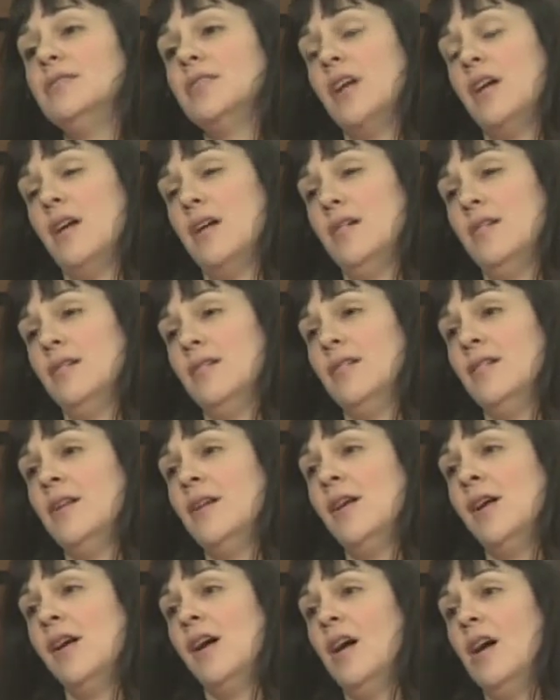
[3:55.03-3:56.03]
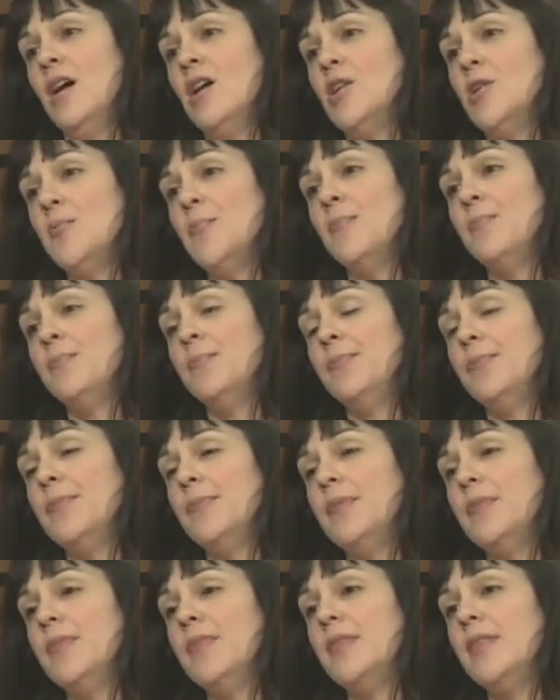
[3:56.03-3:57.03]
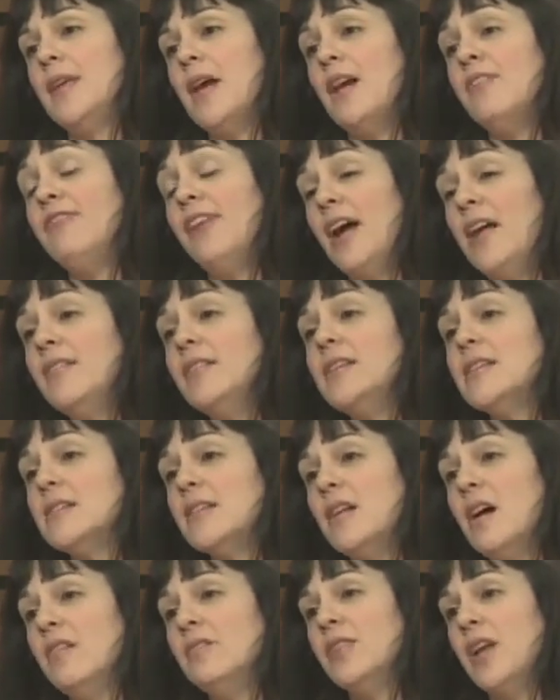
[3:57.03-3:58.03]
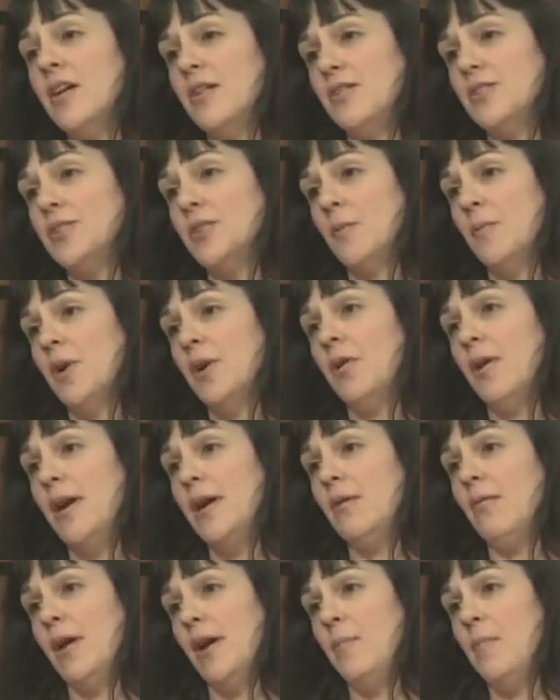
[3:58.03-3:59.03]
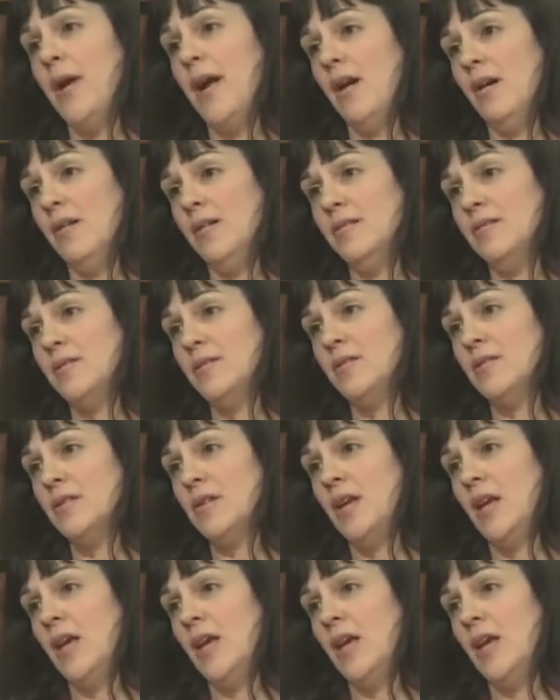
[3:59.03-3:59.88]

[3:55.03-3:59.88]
letter. I found these love letters from my great-grandparents,